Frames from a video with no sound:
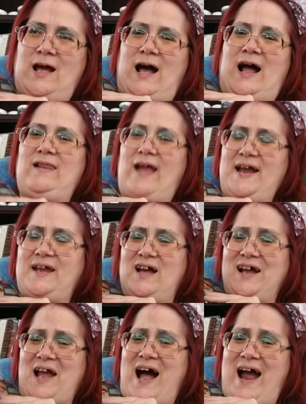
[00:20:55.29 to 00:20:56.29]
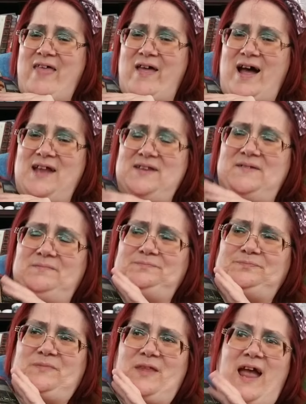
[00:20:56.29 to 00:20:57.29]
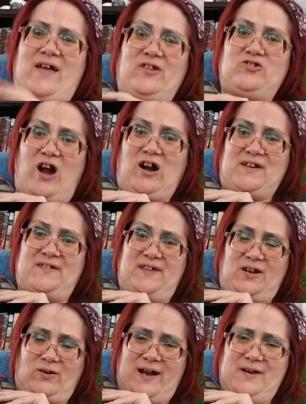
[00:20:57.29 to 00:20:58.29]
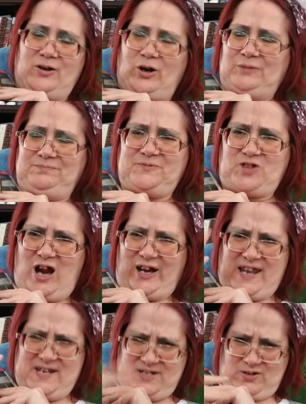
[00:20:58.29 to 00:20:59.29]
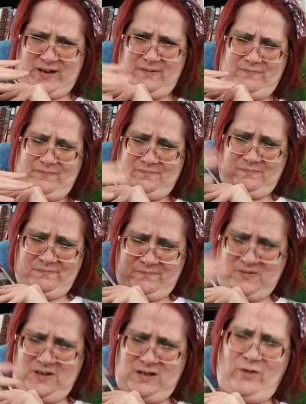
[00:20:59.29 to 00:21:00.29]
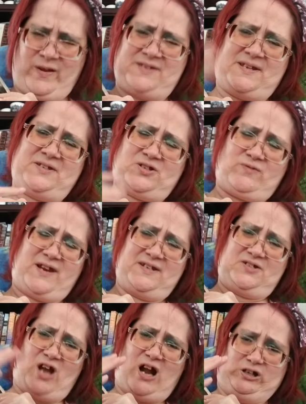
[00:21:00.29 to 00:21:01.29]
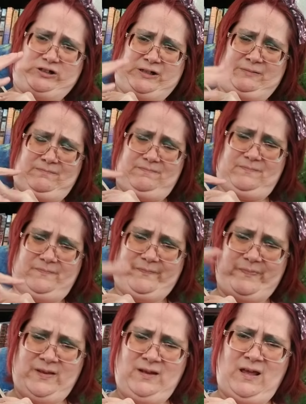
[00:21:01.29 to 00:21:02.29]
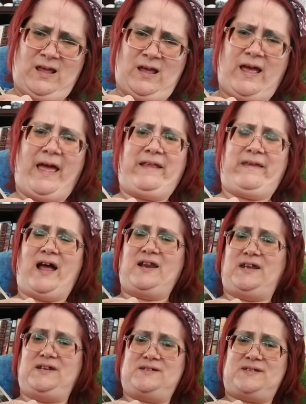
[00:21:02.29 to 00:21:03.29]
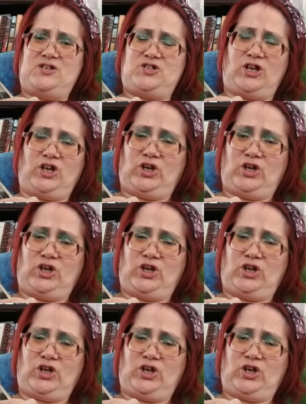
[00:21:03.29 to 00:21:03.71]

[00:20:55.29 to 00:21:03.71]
I like a guy that has a dark secret or dark history. You know, his history is dark and yet he's such a